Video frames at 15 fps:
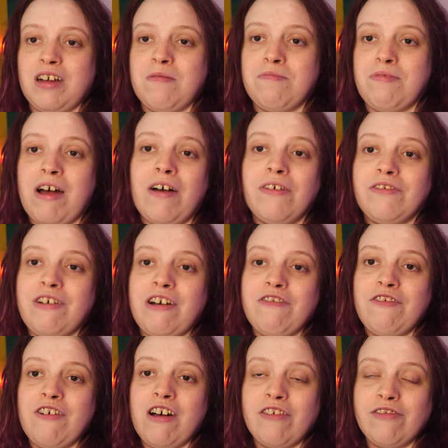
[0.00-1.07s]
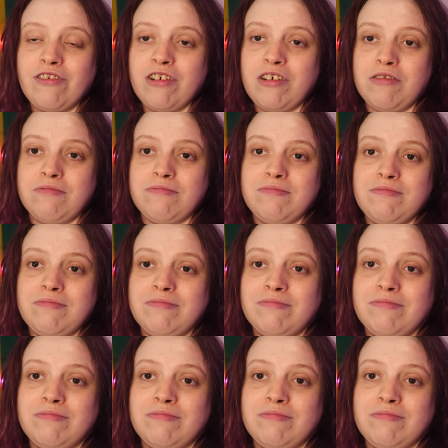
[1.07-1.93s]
I'm proud of how far I've come.